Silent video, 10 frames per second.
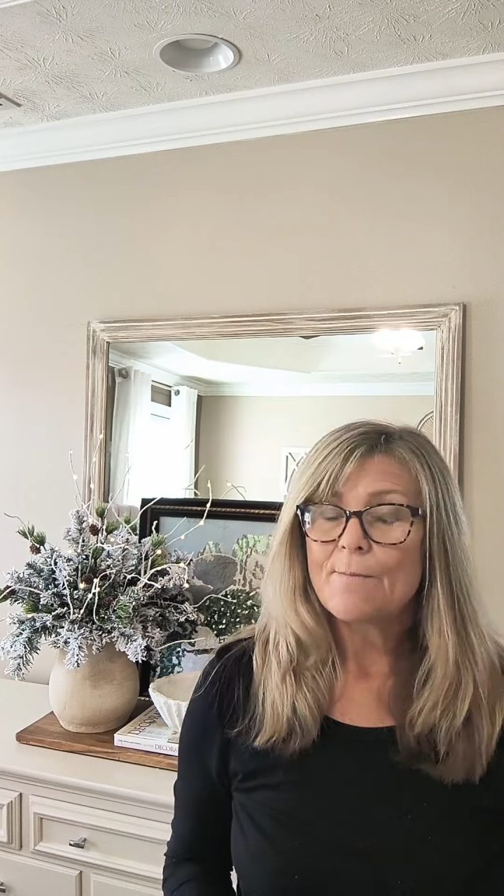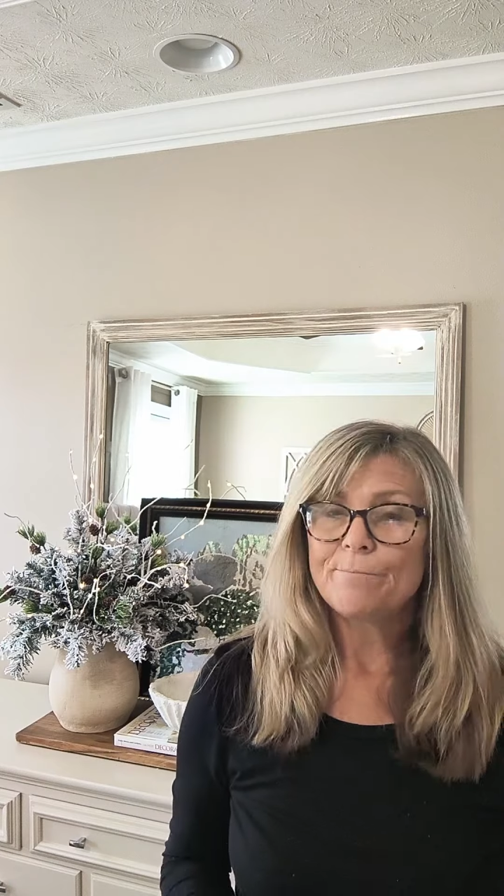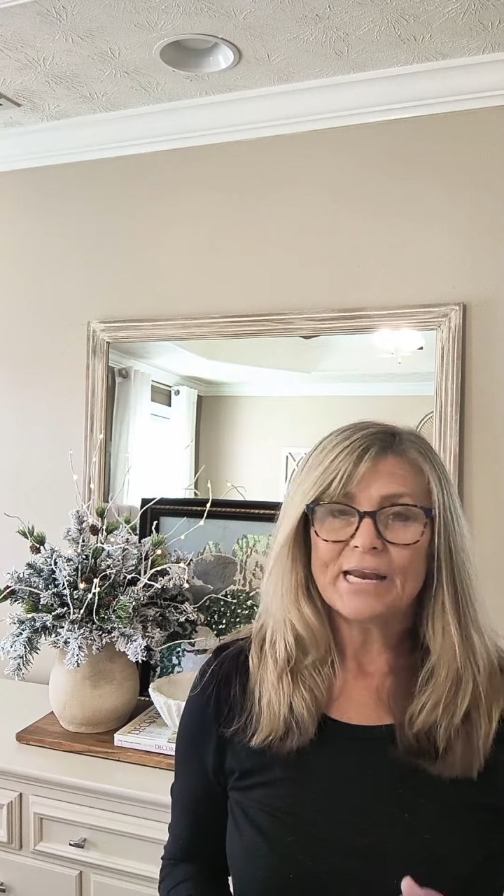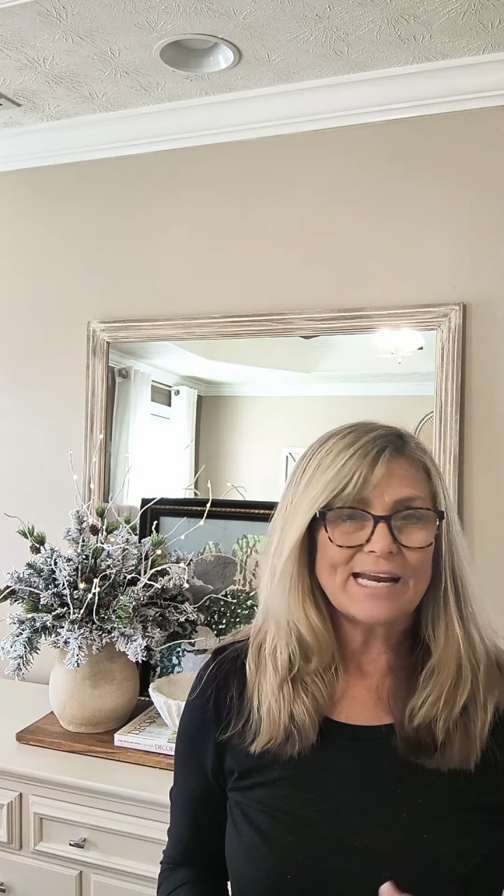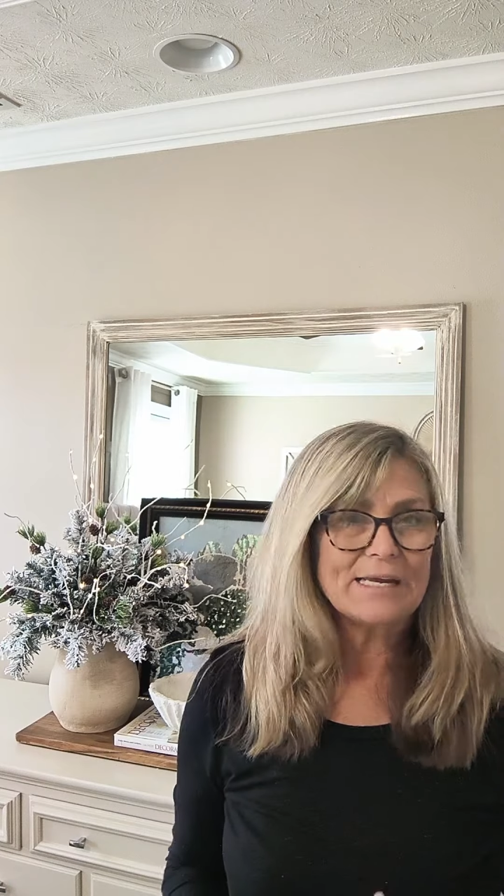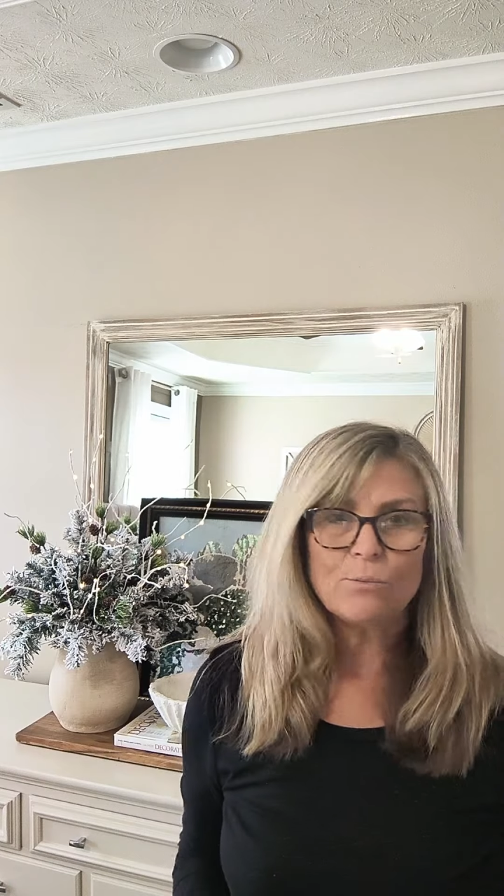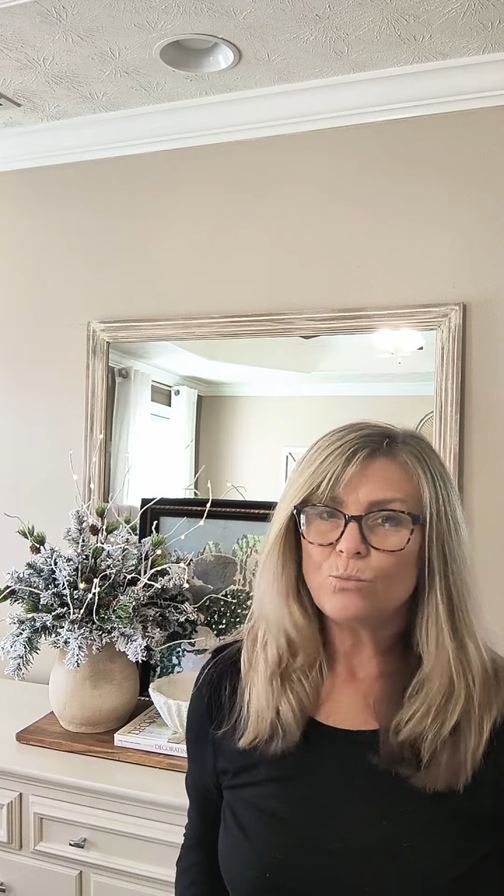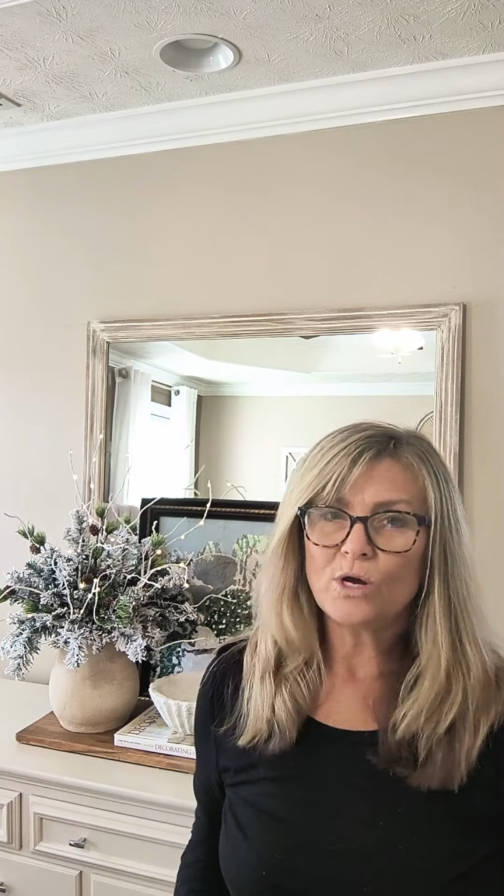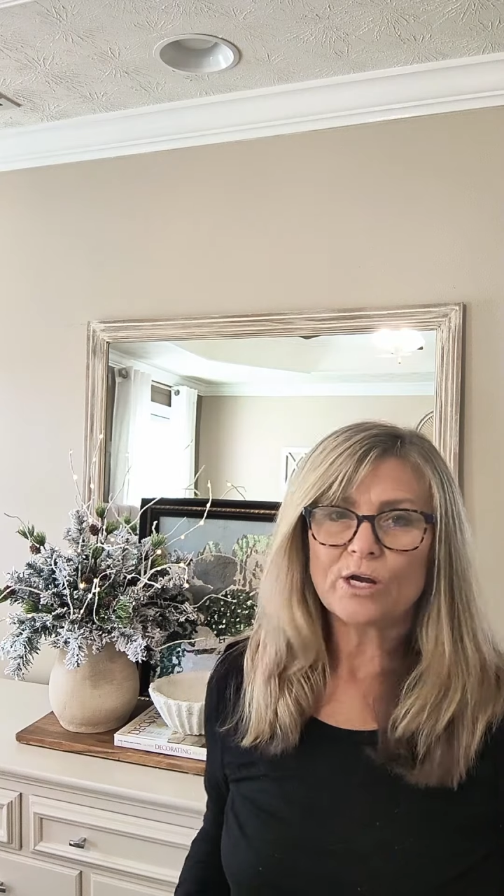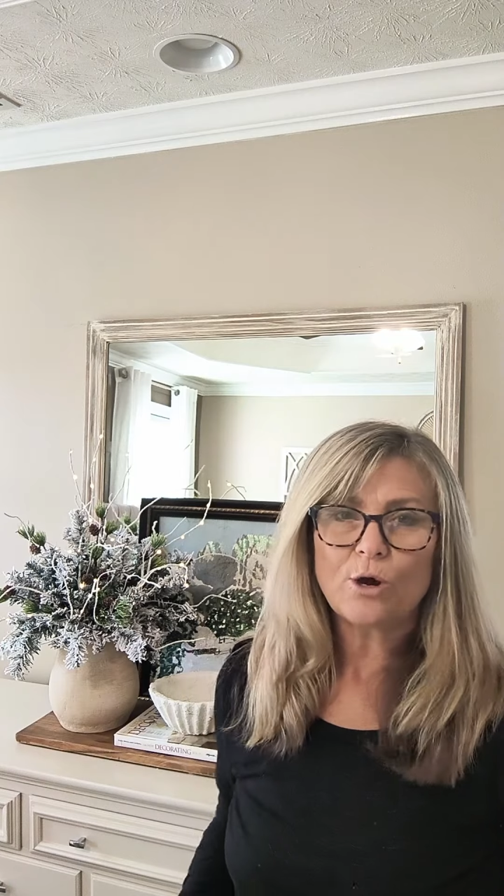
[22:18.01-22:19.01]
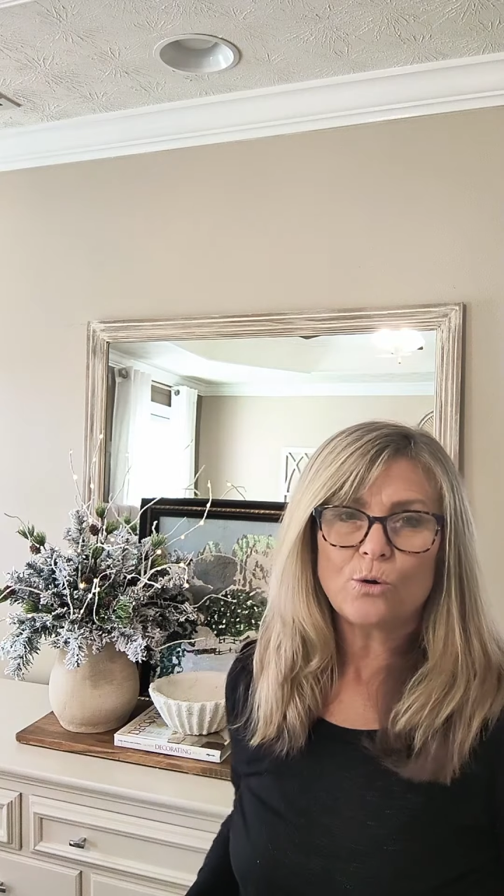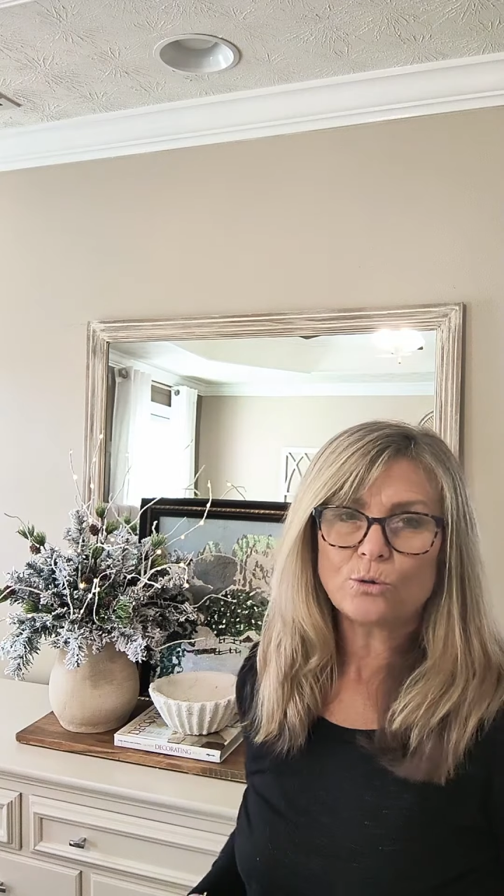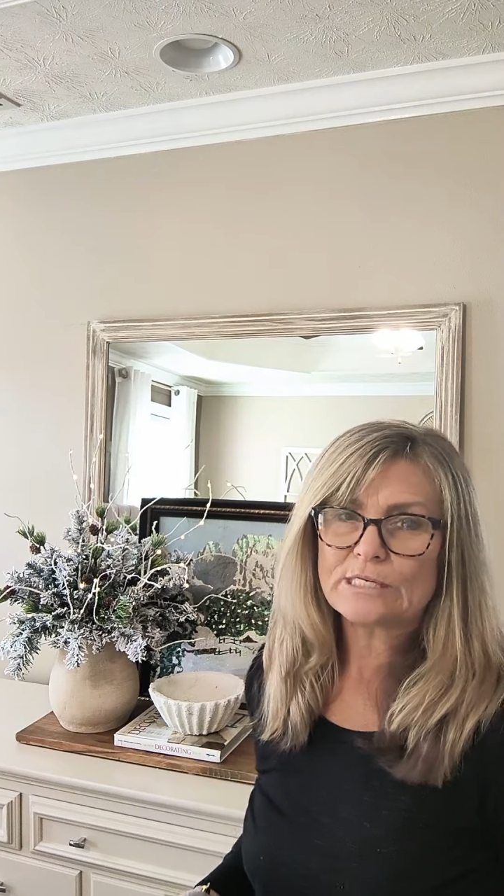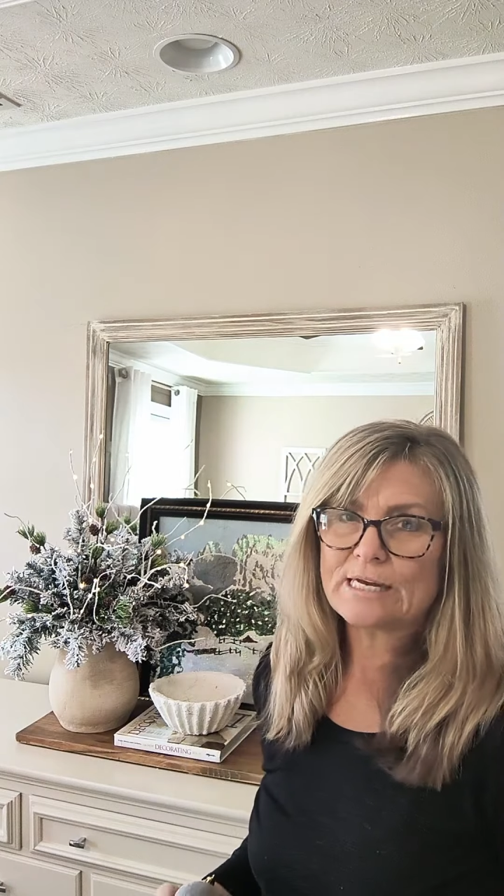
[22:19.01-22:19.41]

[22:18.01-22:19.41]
But I didn't want gold